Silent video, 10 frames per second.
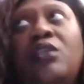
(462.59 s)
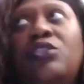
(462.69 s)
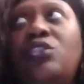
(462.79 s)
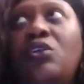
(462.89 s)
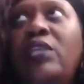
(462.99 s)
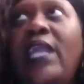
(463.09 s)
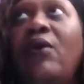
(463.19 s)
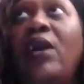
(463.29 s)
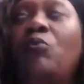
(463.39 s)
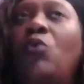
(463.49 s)
So now
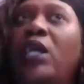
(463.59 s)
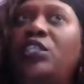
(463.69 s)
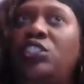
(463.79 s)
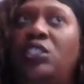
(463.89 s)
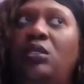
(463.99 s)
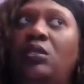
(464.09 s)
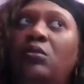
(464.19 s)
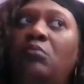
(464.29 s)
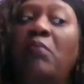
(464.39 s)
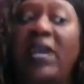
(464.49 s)
I'm
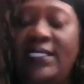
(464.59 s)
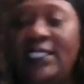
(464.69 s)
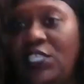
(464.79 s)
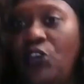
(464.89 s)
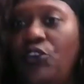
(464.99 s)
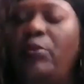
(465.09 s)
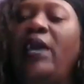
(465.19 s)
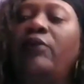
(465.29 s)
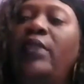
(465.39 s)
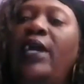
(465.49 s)
watching my
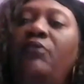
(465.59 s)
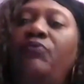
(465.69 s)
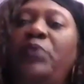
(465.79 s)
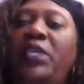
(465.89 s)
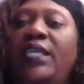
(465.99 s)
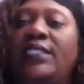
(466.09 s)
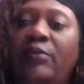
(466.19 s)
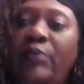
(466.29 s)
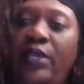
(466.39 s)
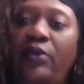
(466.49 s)
600-pound life, because
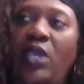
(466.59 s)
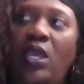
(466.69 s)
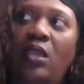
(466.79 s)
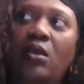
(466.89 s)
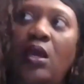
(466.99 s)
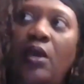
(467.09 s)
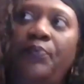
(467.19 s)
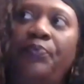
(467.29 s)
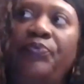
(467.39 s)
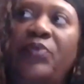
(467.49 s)
I'm like, okay,
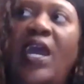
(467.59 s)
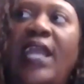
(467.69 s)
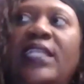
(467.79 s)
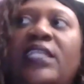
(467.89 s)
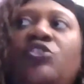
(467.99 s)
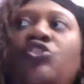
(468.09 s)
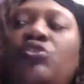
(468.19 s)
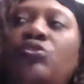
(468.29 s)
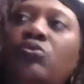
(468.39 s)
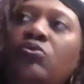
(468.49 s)
I need
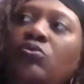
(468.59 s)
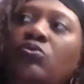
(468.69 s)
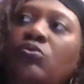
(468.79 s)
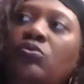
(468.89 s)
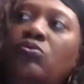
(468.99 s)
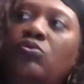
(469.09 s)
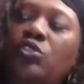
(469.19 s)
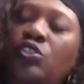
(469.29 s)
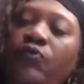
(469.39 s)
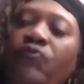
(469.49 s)
to
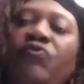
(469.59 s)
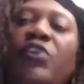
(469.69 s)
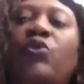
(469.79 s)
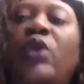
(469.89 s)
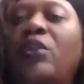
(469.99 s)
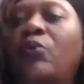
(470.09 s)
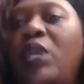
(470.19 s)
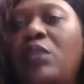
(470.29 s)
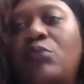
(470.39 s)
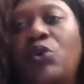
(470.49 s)
figure out a
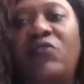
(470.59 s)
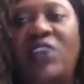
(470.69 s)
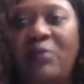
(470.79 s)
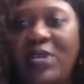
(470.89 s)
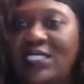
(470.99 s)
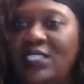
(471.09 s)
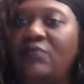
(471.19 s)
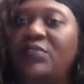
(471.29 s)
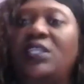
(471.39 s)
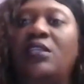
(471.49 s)
way to motivate
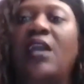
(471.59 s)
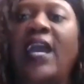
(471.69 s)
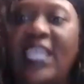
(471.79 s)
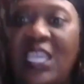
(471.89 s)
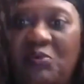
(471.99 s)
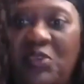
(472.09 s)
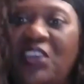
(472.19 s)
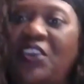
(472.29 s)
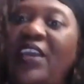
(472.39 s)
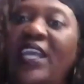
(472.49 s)
myself to not get
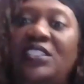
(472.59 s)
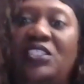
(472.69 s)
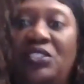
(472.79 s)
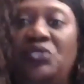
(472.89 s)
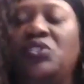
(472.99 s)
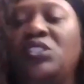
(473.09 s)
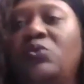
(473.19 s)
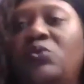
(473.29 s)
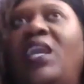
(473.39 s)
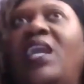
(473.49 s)
bigger and to lose this weight.